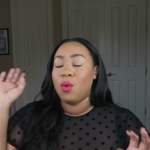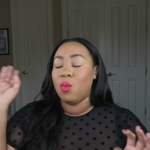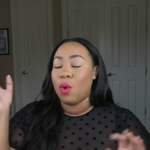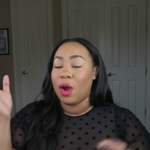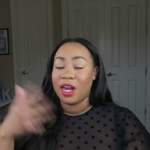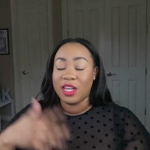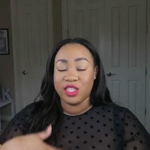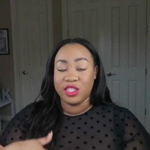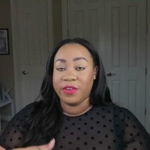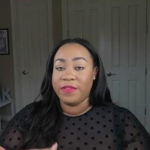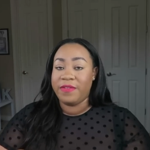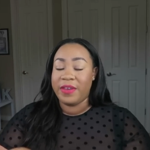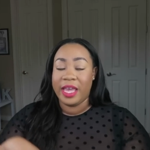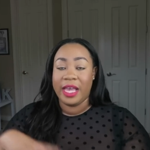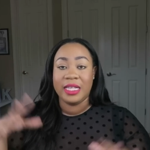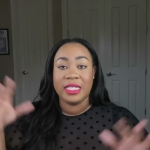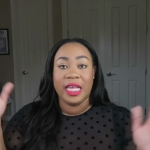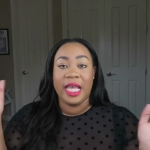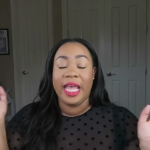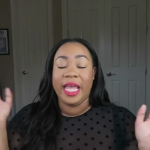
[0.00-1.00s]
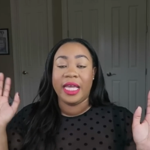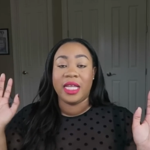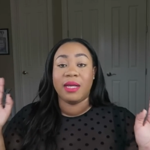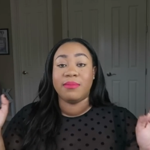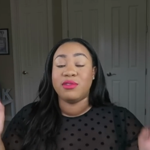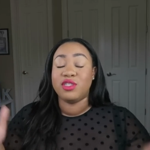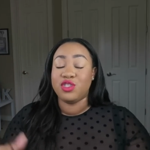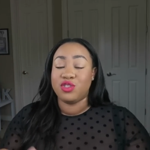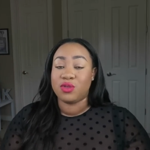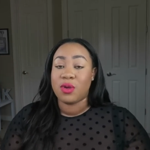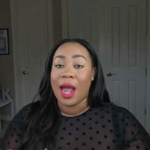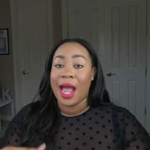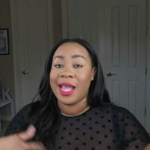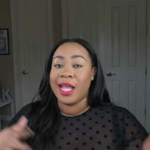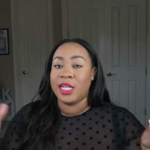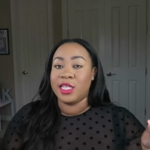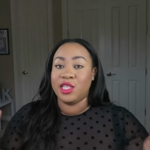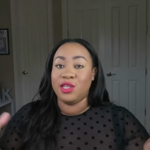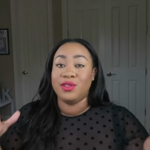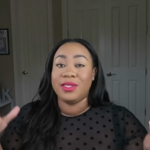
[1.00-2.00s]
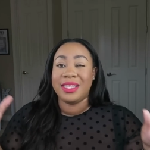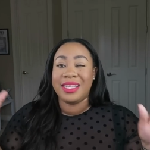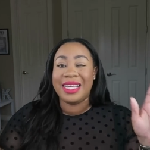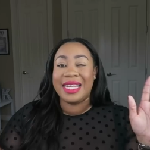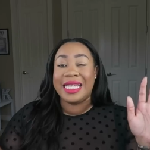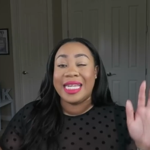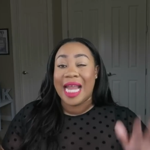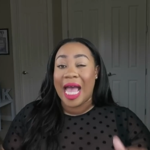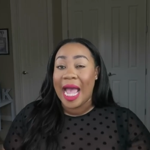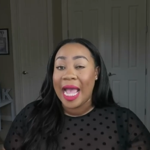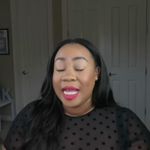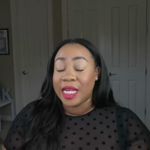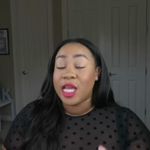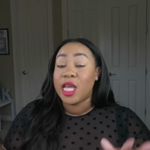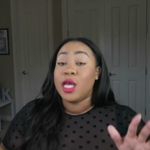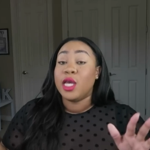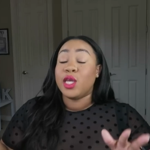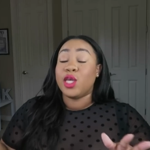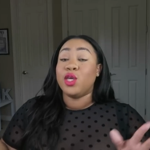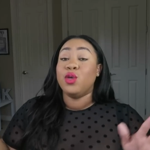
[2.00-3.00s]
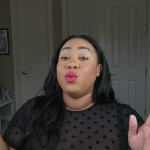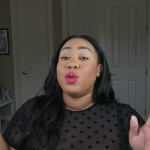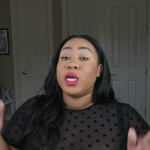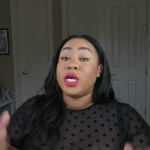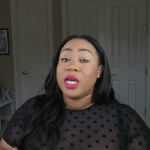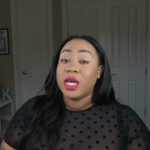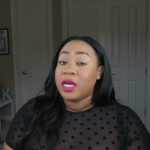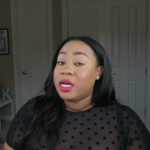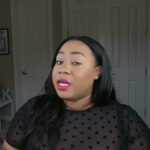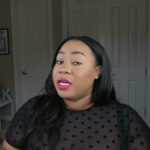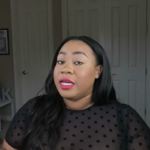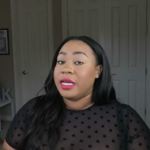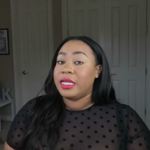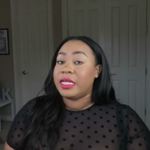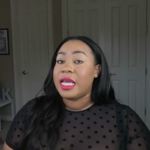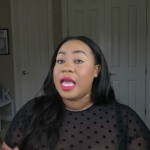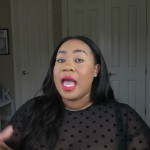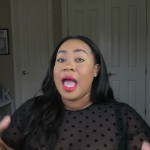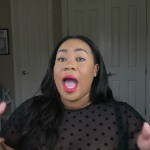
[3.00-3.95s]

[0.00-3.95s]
wash your face, hang it up to dry, and use it at night, you could.